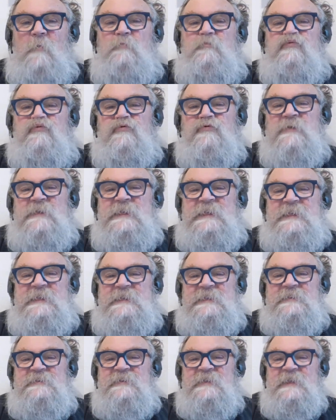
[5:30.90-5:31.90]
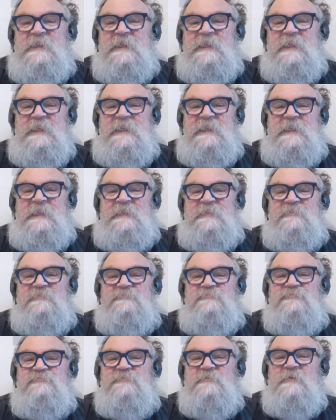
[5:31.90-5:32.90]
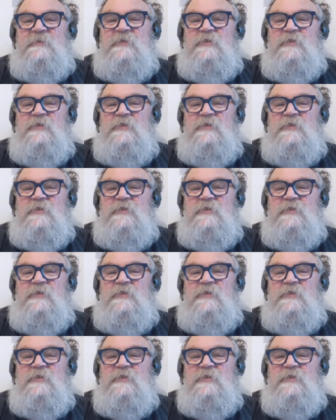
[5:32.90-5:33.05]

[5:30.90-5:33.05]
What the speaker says: breed is